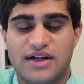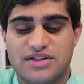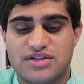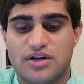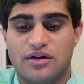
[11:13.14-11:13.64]

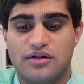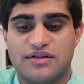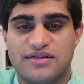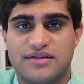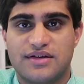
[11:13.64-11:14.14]
that
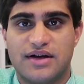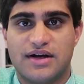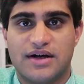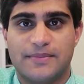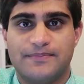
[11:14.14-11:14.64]
shows
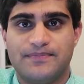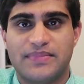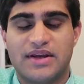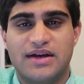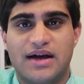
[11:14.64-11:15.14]

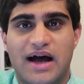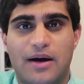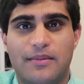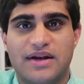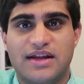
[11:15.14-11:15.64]

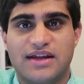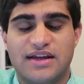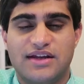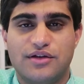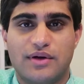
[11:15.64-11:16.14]
how
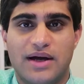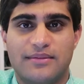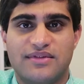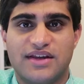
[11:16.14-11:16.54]
many EQMs,